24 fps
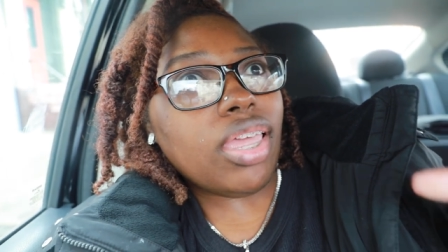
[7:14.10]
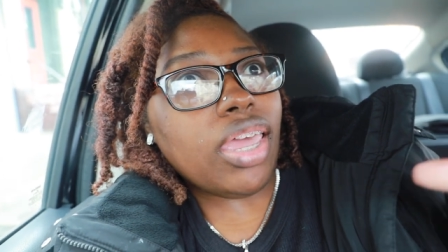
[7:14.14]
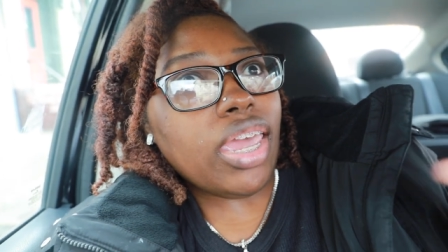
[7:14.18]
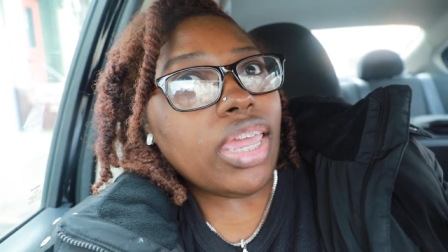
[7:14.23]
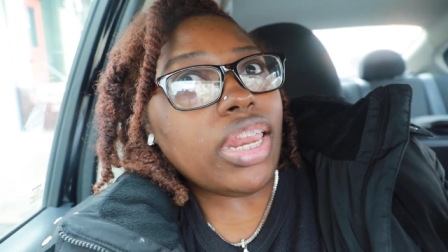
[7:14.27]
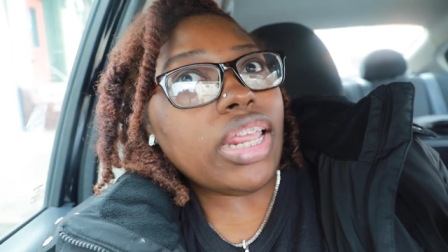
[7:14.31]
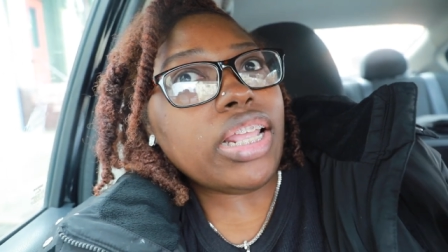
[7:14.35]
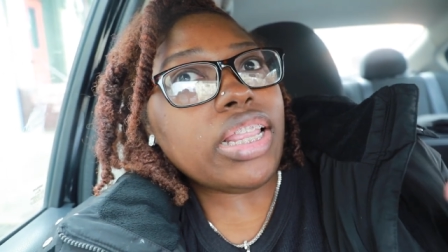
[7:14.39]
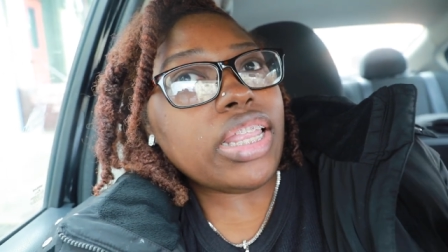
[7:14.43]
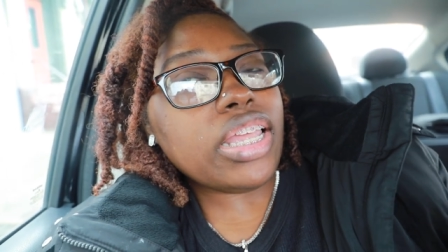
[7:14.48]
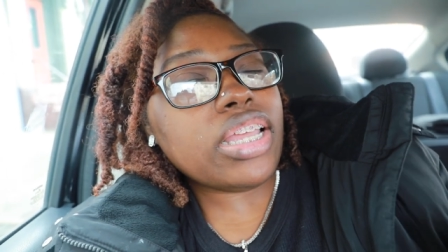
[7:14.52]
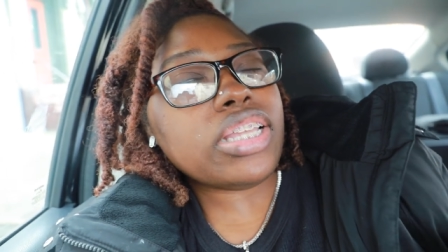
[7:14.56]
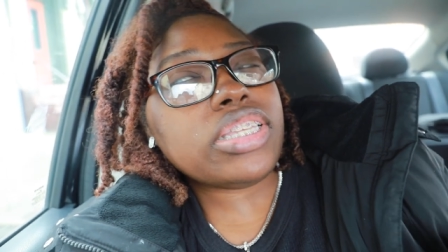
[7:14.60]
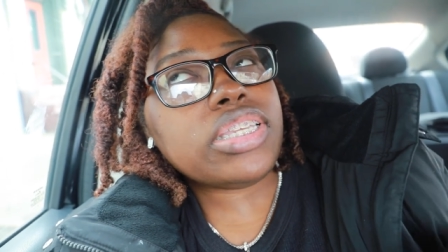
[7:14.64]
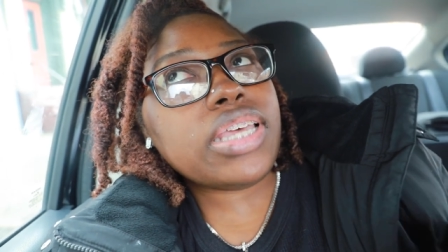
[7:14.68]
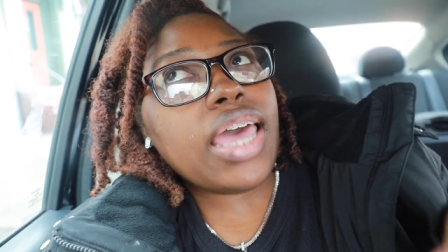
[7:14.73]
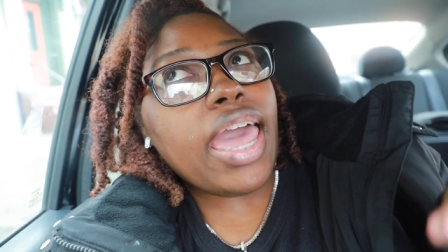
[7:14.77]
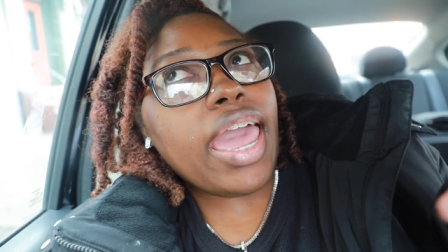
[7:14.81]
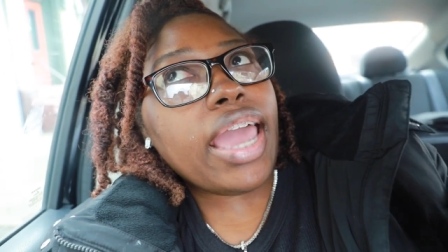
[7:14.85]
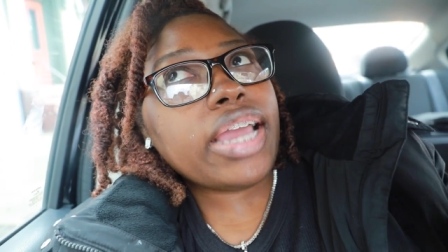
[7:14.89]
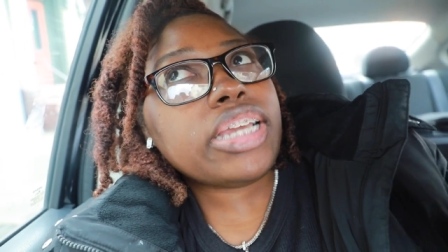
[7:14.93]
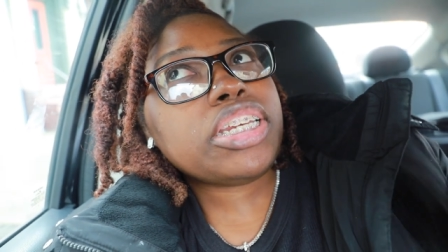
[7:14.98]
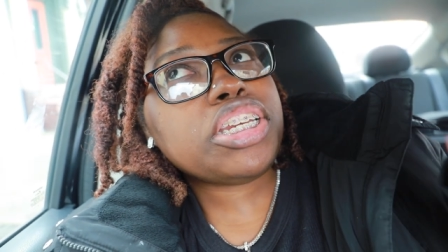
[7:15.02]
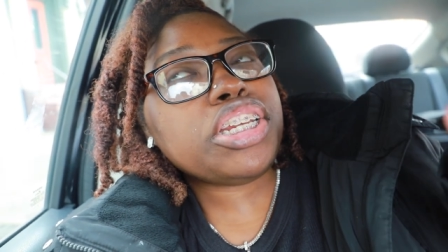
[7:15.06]
anything to
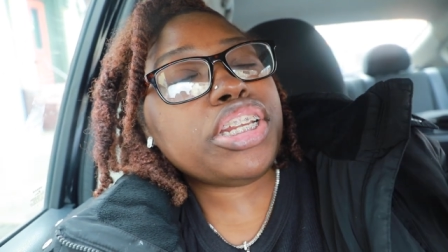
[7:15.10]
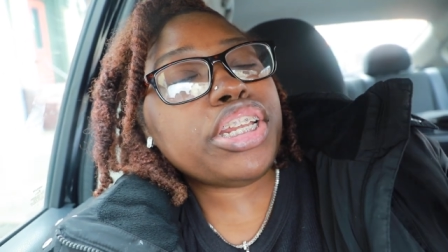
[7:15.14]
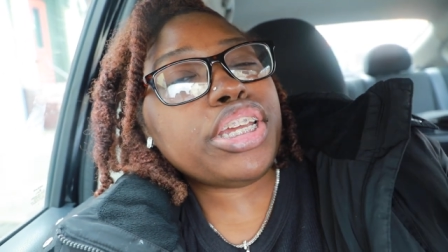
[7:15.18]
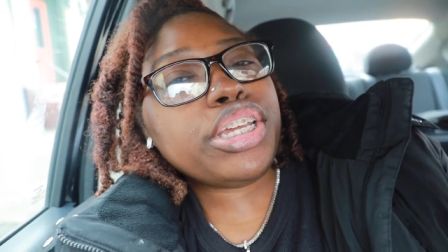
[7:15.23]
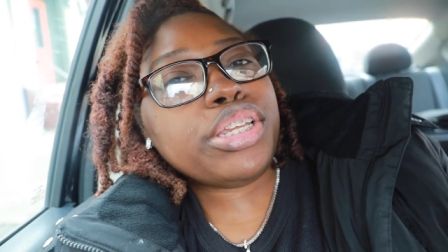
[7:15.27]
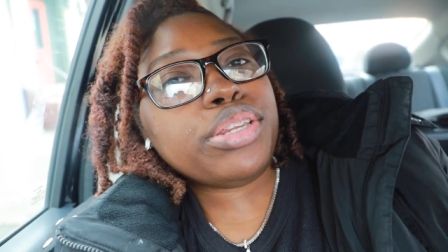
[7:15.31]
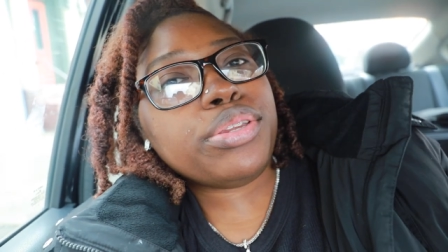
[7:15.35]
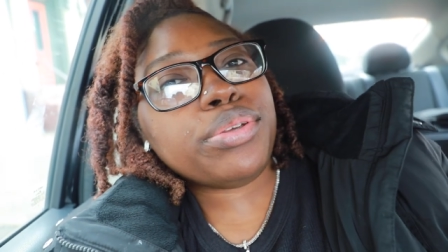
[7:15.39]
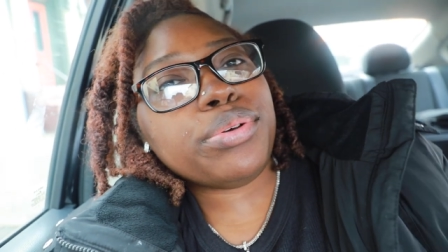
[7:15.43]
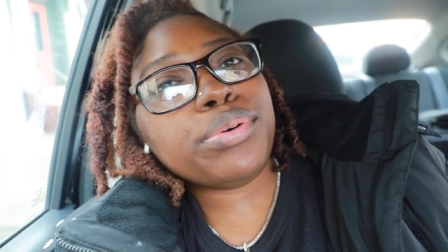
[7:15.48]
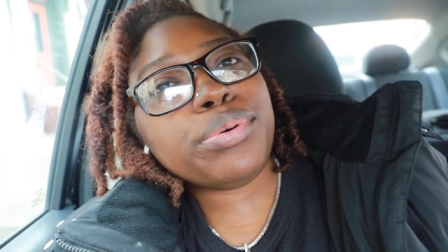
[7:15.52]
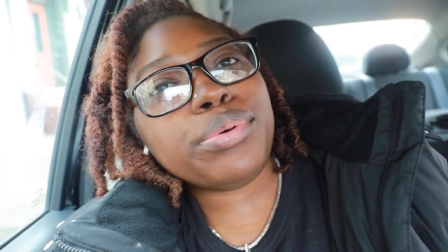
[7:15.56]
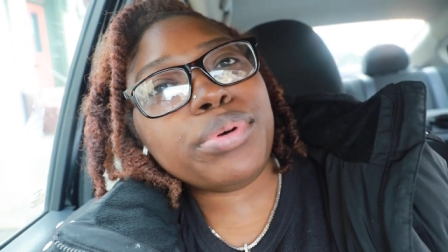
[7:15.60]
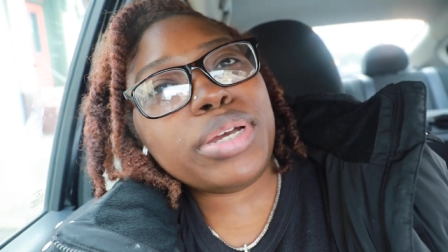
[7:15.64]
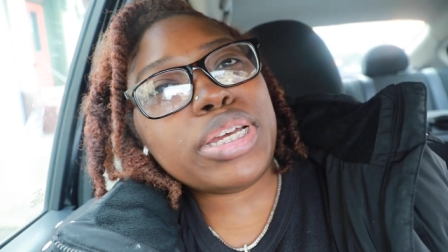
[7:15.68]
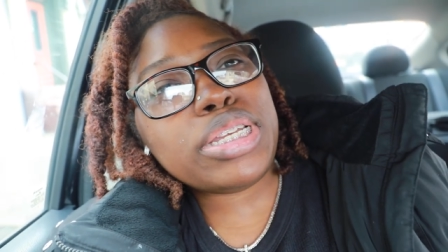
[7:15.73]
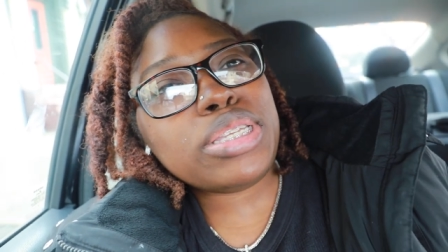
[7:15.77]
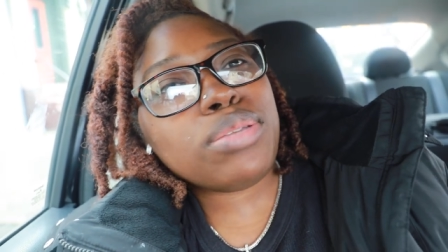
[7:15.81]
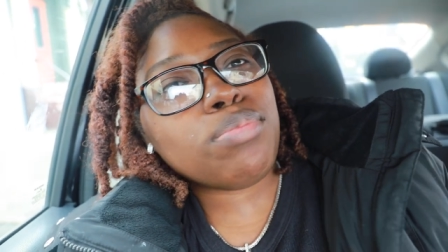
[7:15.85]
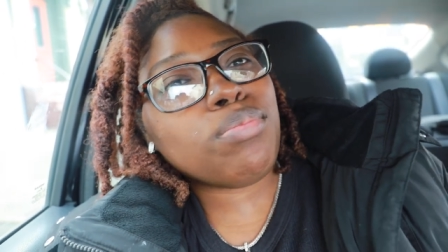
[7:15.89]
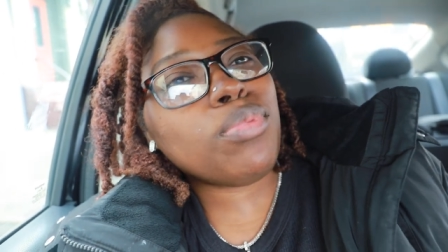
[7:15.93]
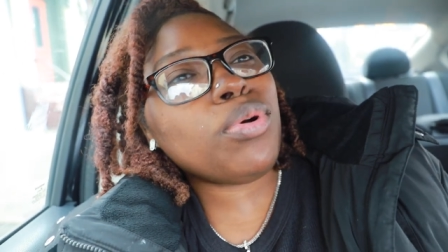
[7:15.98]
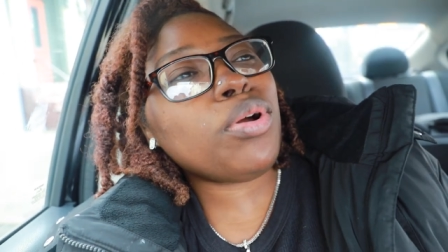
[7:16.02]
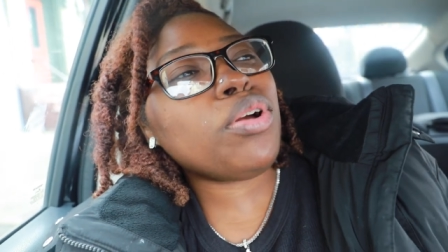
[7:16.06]
actually do.
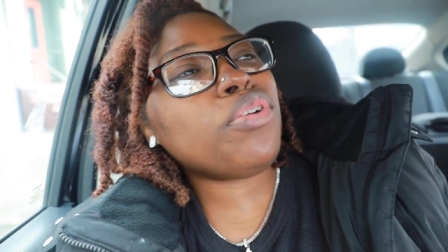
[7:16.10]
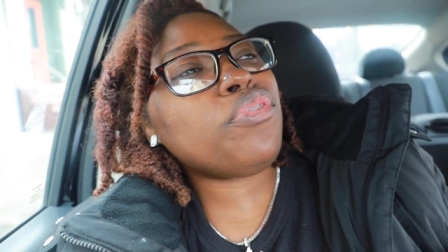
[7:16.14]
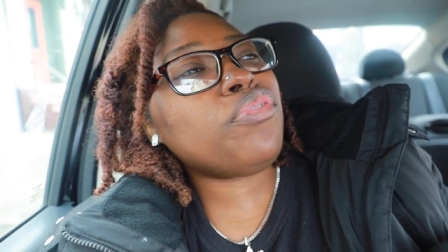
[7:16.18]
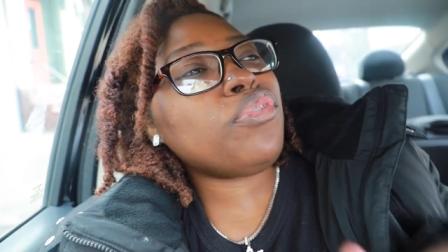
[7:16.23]
It's more